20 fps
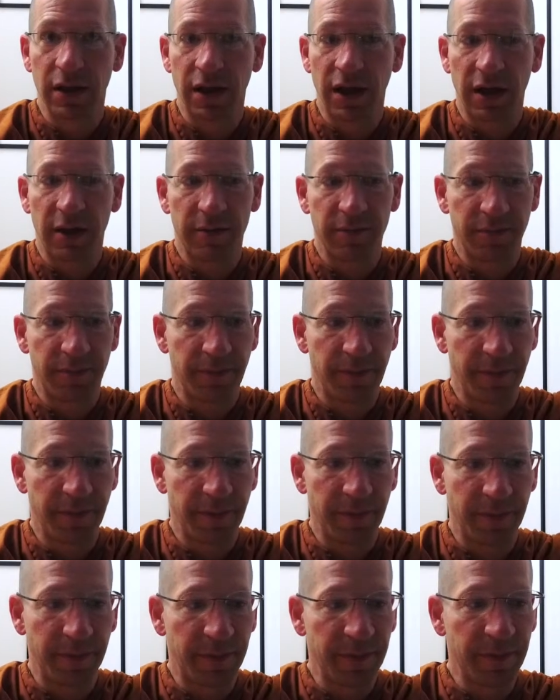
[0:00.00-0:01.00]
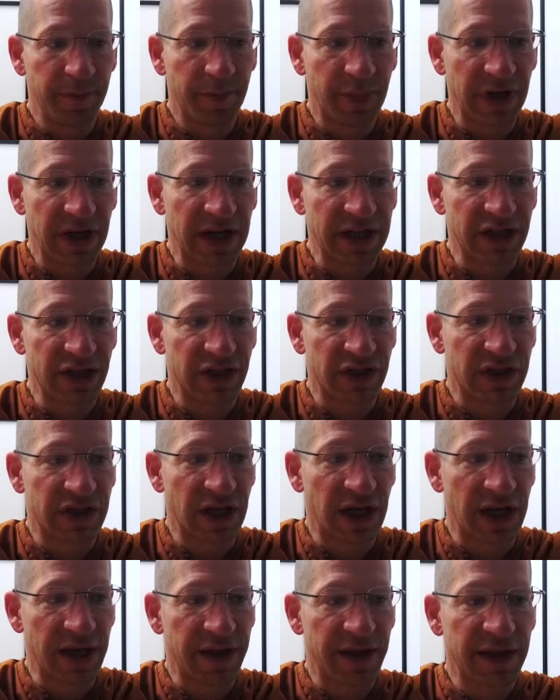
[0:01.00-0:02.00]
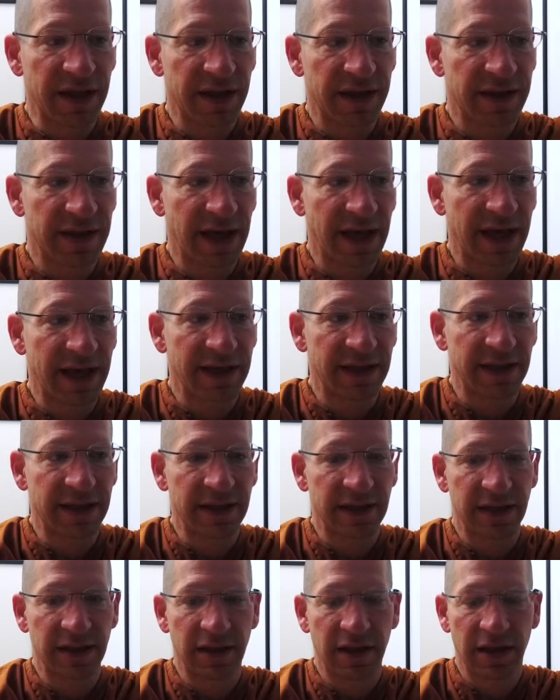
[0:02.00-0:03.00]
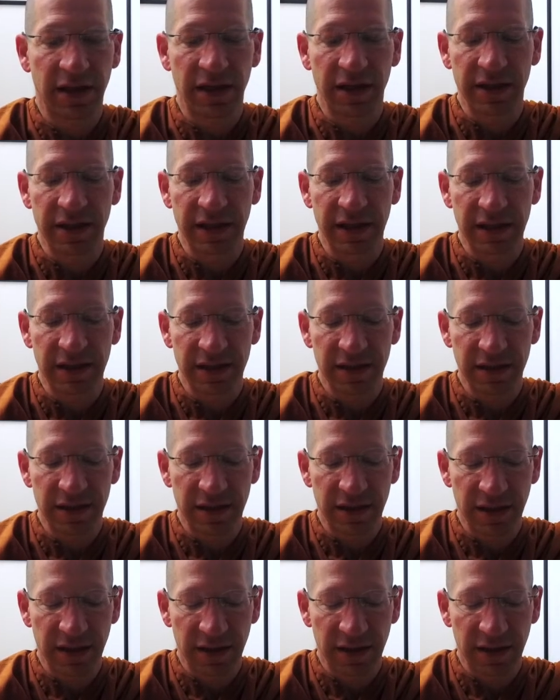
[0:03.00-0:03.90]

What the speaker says: But I think that in